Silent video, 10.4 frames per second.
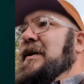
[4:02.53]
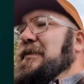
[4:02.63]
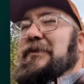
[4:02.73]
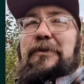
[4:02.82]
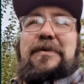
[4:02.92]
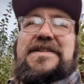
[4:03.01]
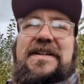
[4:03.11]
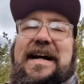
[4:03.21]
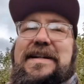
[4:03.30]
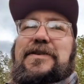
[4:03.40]
but the reason
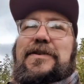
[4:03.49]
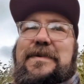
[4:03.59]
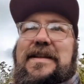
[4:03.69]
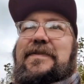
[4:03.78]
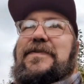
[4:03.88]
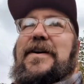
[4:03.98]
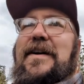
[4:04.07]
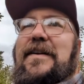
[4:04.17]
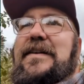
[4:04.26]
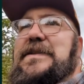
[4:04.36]
I do them in the
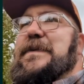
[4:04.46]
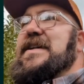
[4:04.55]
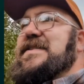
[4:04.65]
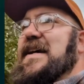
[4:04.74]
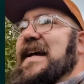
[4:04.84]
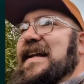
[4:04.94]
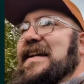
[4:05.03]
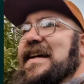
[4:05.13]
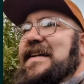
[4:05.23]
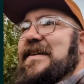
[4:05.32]
fall is because I get
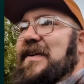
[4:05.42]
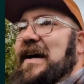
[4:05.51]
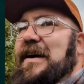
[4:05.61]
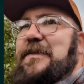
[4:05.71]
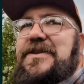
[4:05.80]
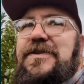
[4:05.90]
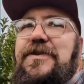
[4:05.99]
an idea of how much